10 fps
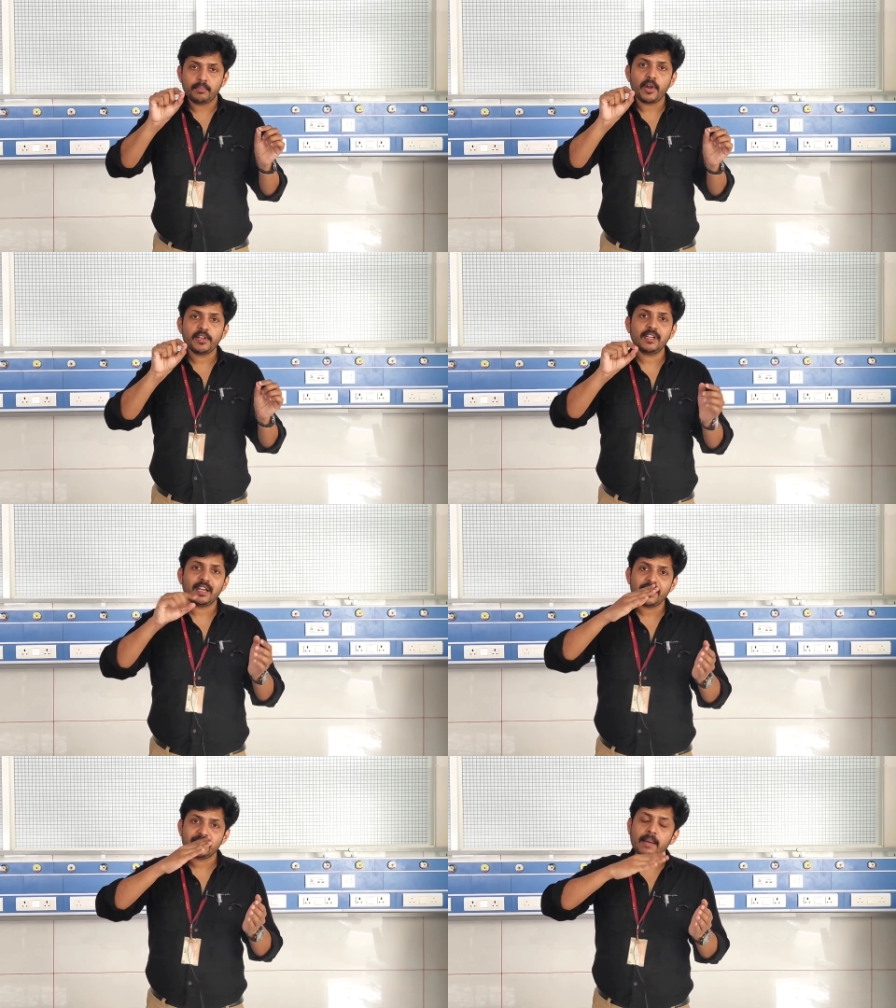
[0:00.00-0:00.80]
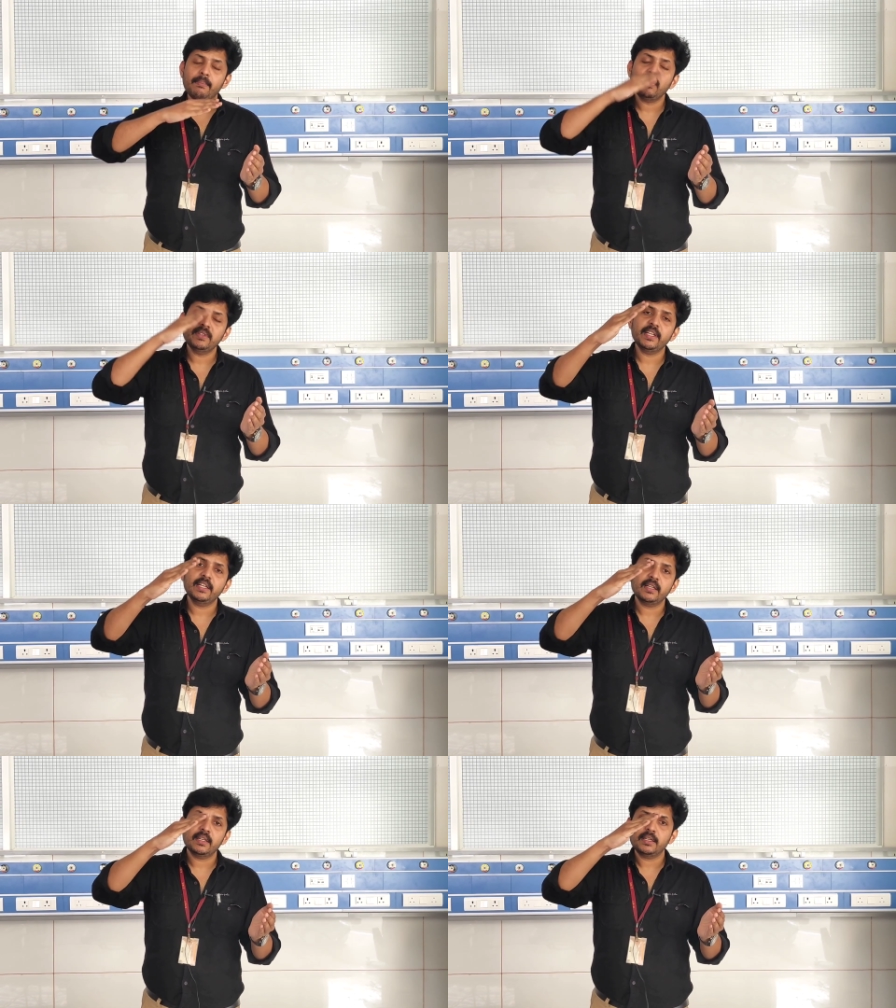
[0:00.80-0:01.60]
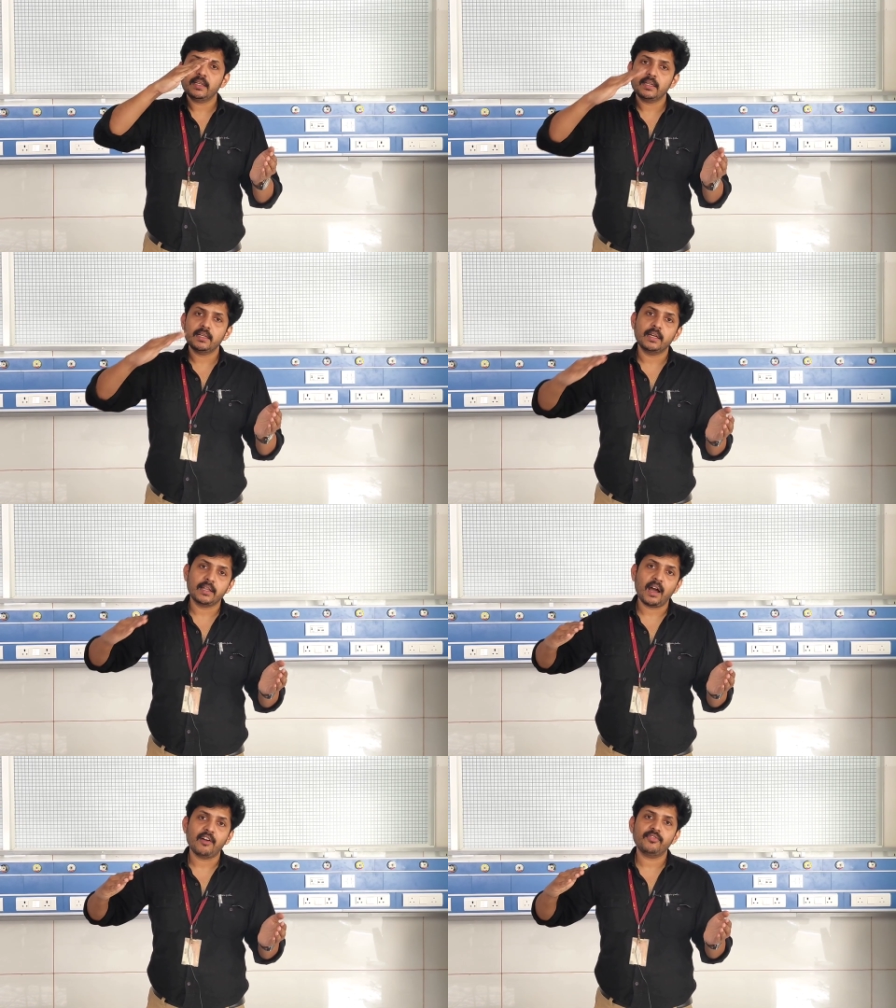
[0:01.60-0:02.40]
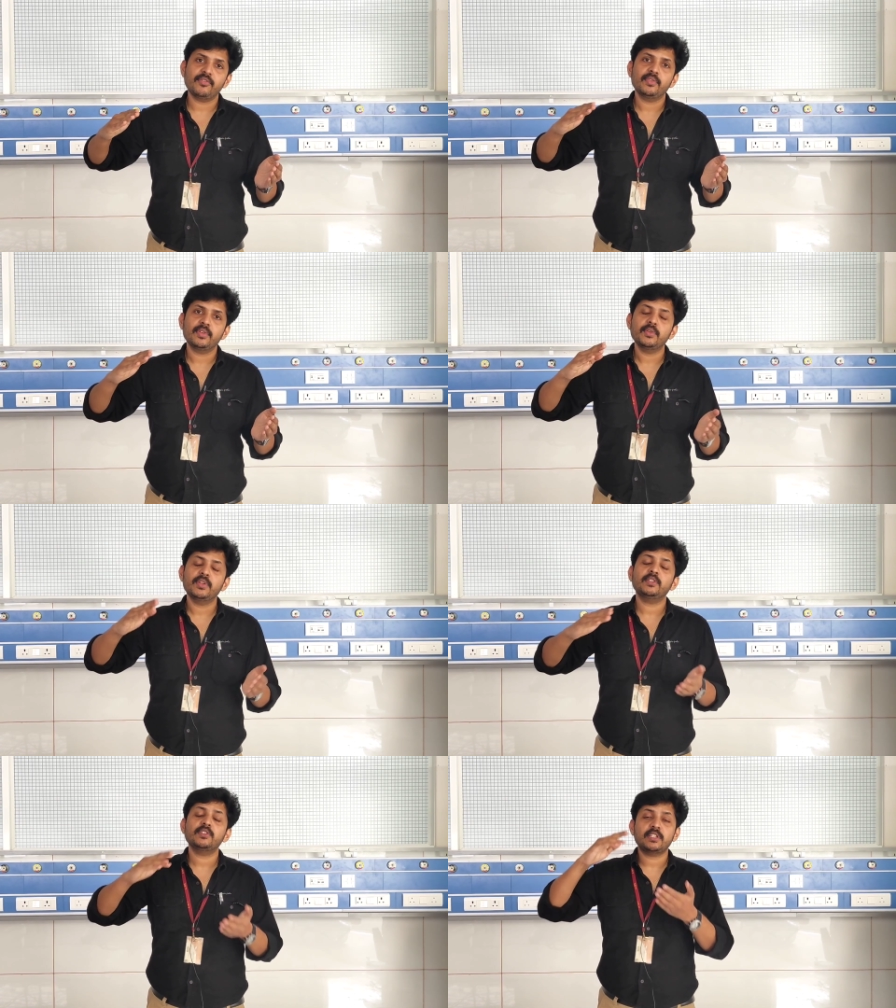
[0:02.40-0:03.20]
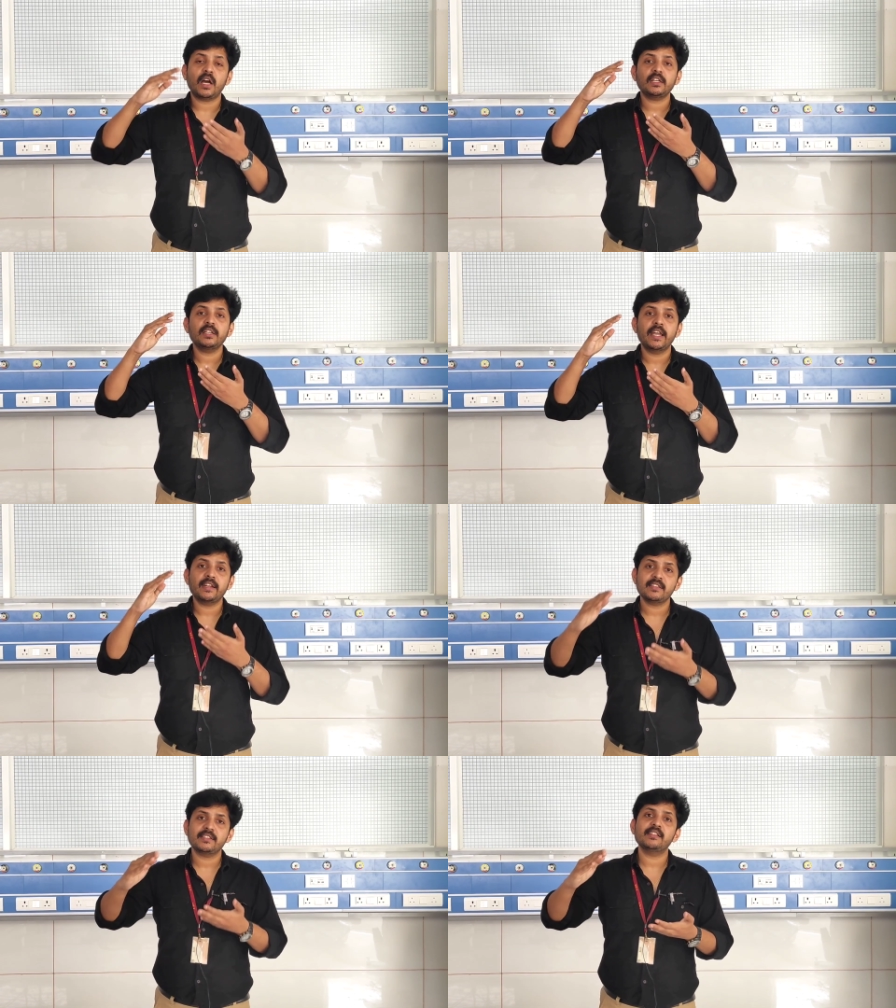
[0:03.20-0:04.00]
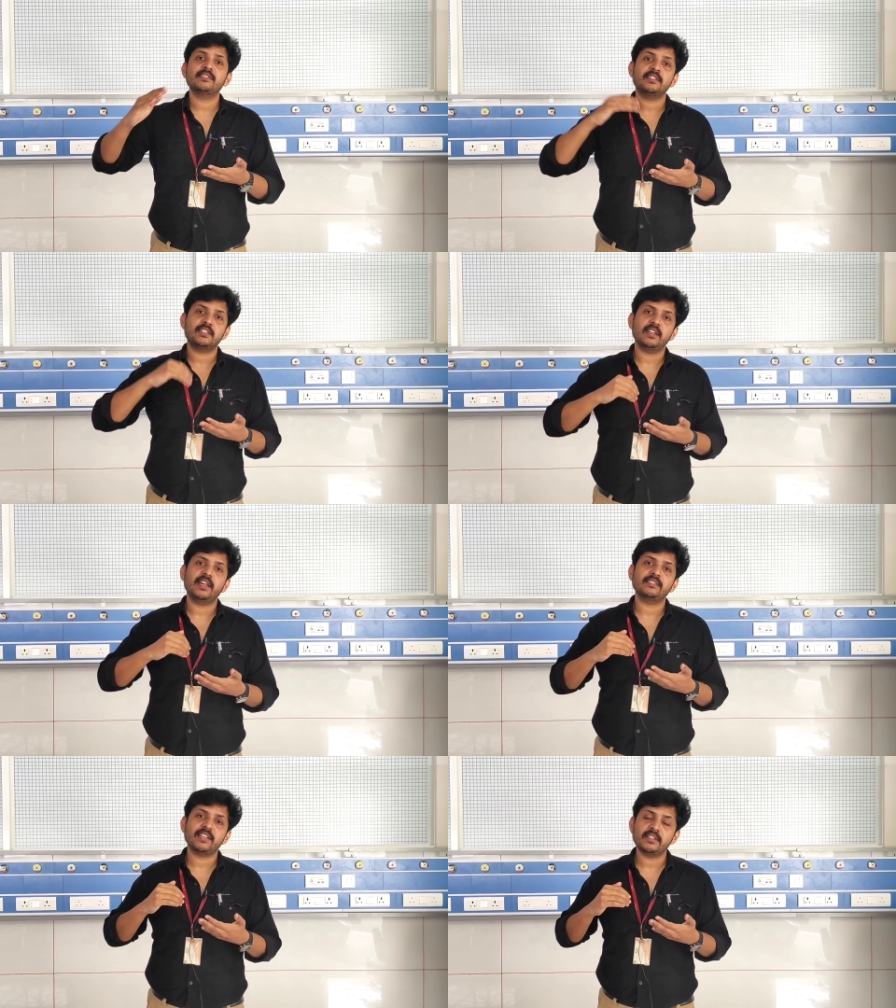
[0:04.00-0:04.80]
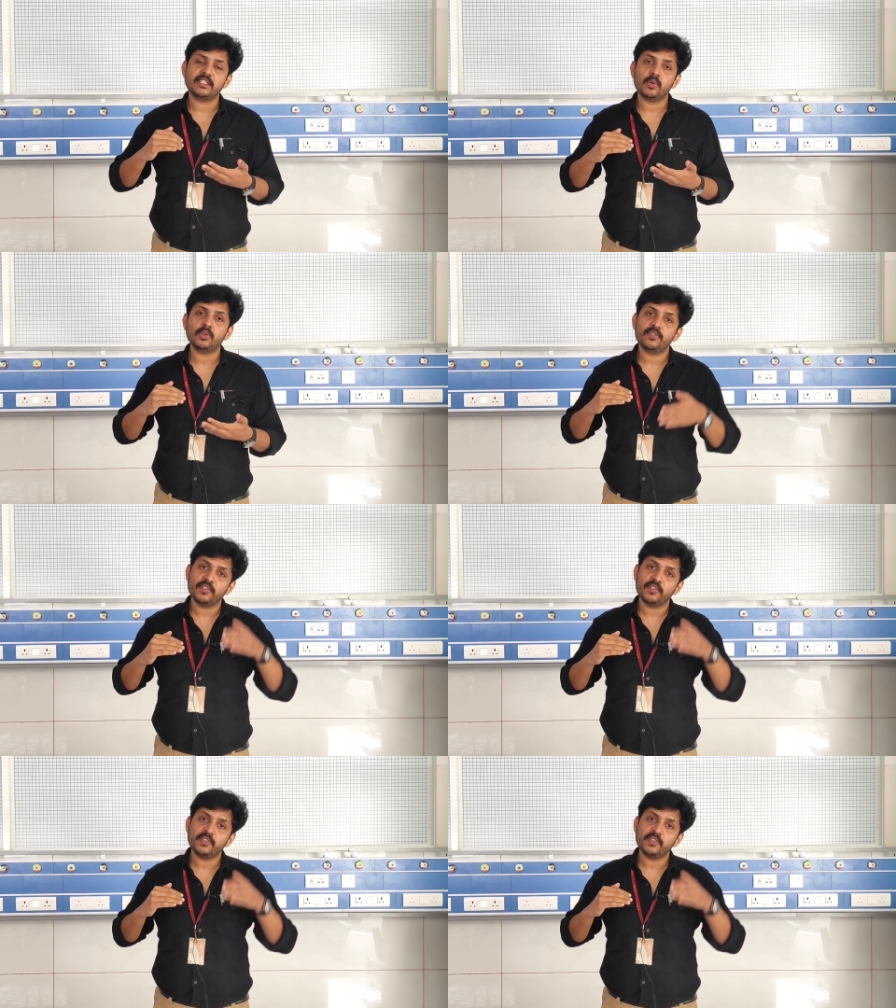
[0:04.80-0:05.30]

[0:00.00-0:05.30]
point lies above the graph, you need to start N-acetylcysteine as the antidote.